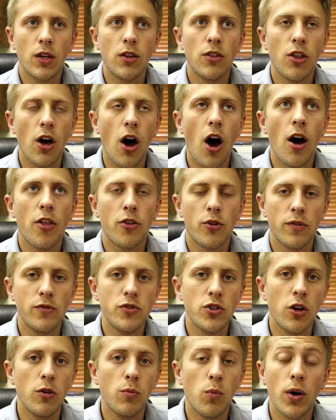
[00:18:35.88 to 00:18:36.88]
the author of
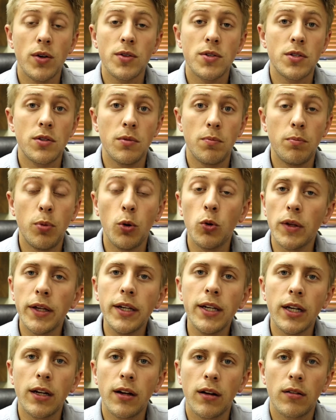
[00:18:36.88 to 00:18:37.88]
Job wants to pull
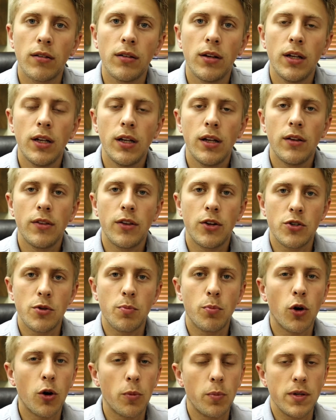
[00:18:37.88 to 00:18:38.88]
in here. There's a
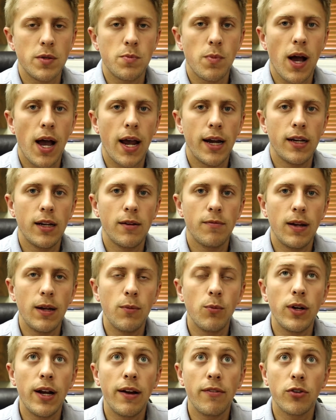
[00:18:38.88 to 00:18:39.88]
purpose behind it.
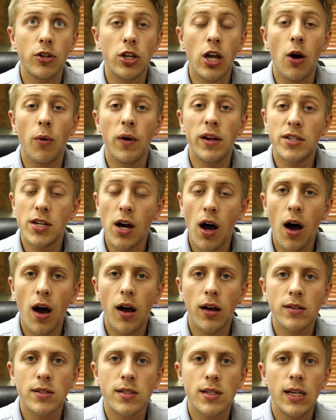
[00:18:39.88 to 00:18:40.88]
And whenever Yahweh
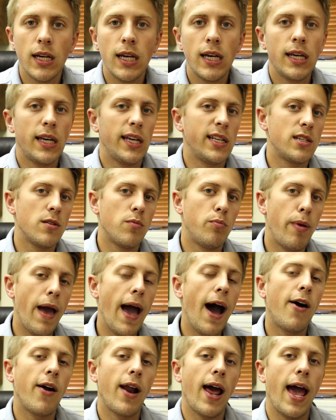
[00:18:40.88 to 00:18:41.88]
talks, it's
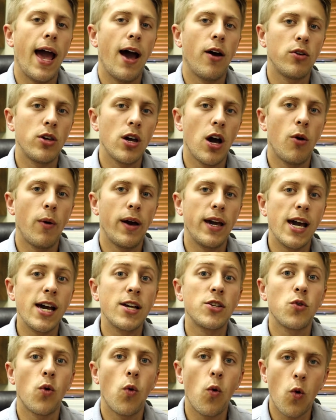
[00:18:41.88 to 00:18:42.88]
about how Yahweh
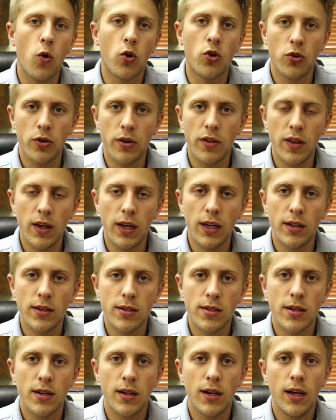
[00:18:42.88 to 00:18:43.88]
has ordered
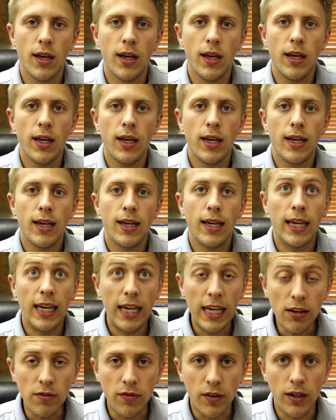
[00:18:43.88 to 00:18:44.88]
things.
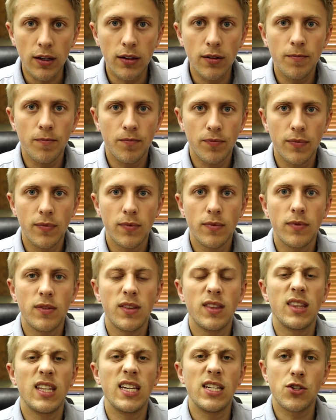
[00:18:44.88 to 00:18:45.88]
Even
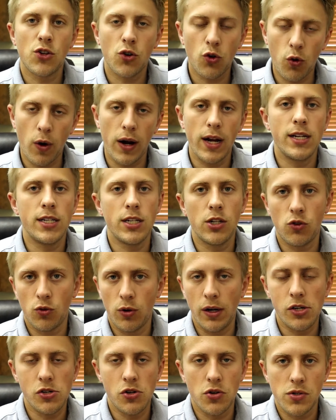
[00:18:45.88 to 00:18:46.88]
these crazy
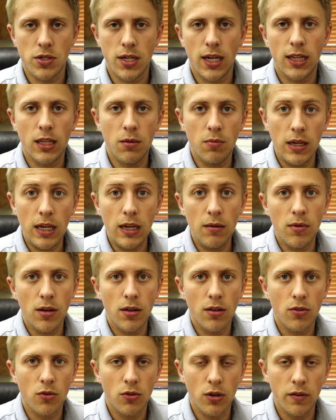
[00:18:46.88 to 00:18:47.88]
creatures like the
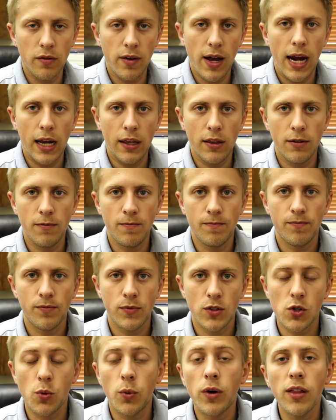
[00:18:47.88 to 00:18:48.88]
Behemoth or Leviathan.
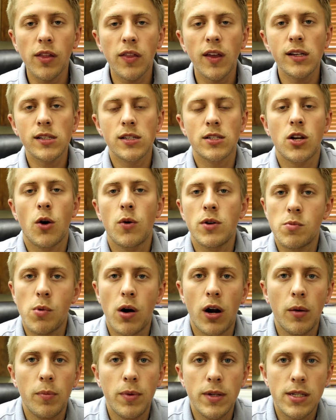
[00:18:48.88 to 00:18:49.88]
So one of the things that's always
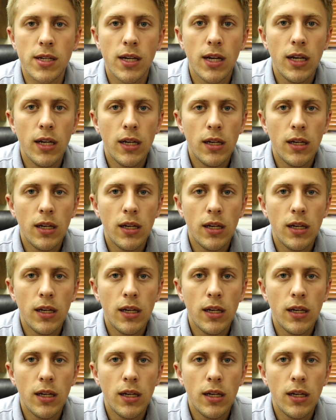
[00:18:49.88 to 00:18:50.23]
brought up is